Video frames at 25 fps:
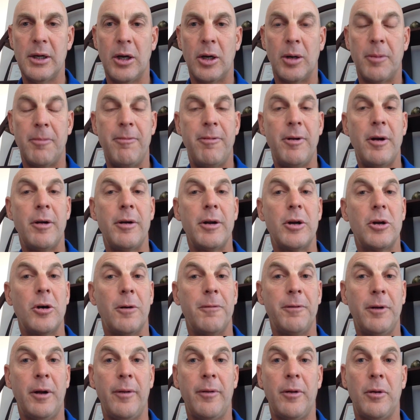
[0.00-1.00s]
I'm very
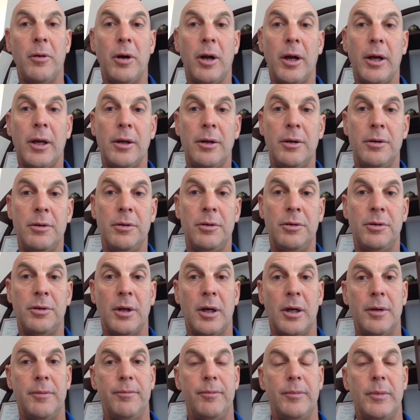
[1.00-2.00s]
confident that I can do
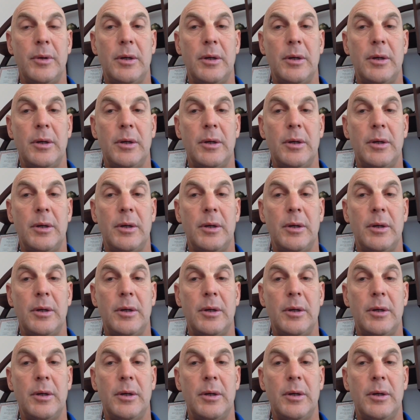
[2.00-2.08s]
so.